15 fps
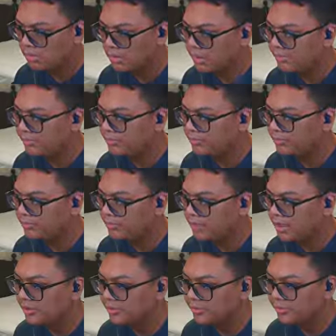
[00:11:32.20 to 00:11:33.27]
Gotta move.
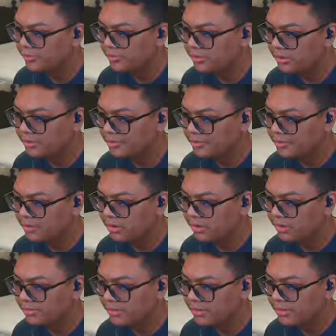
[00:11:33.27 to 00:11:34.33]
Gotta move. They're gonna be targeting me.